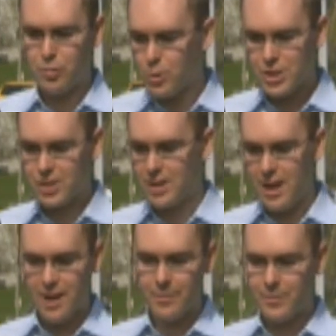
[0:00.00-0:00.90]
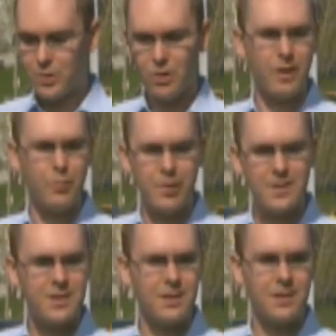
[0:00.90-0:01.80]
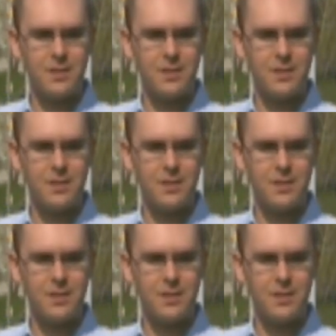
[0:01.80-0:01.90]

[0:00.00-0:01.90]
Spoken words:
approach, sort of at a brisk,